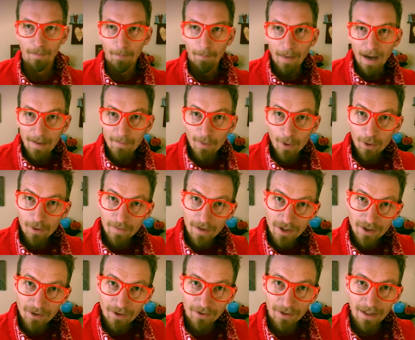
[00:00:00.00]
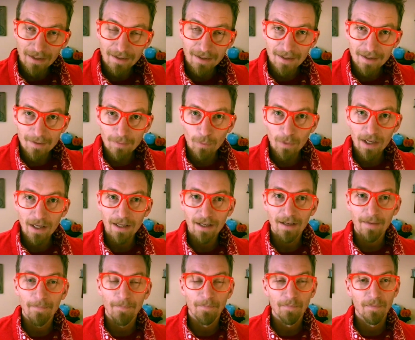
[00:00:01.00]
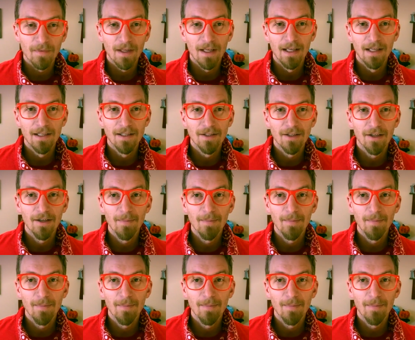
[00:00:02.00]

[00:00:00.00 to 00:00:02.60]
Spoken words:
my motivational thing this week is